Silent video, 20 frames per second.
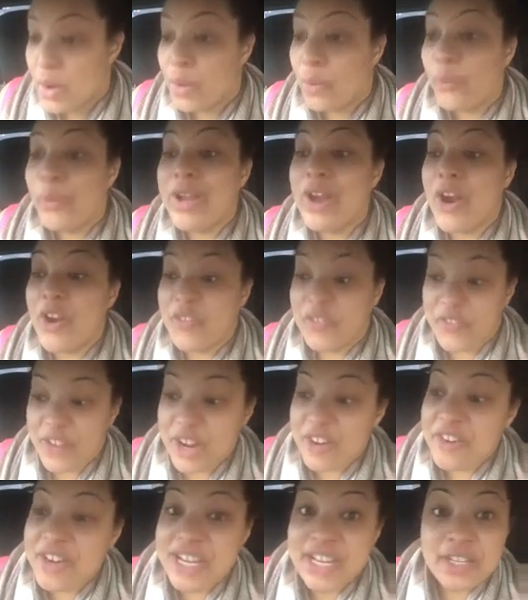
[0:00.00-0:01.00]
We are
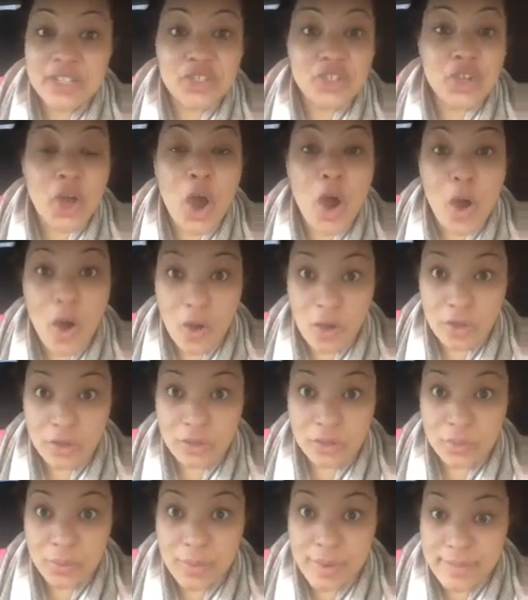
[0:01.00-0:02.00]
very tall
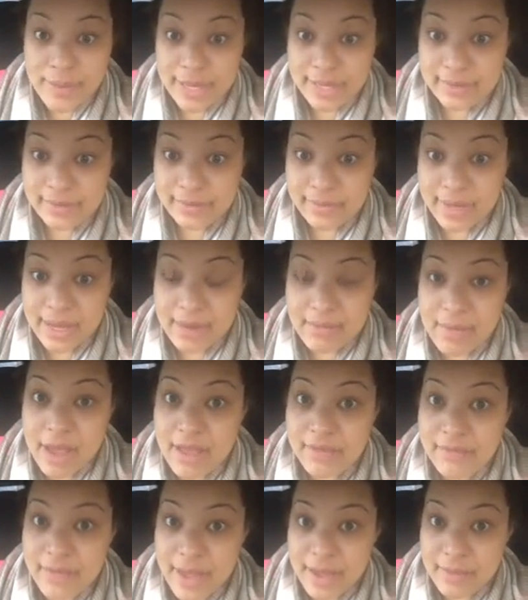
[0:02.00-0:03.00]
women in
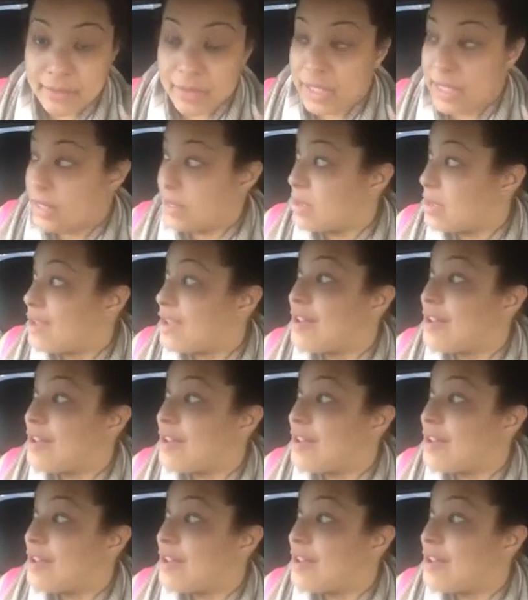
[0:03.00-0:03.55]
my family.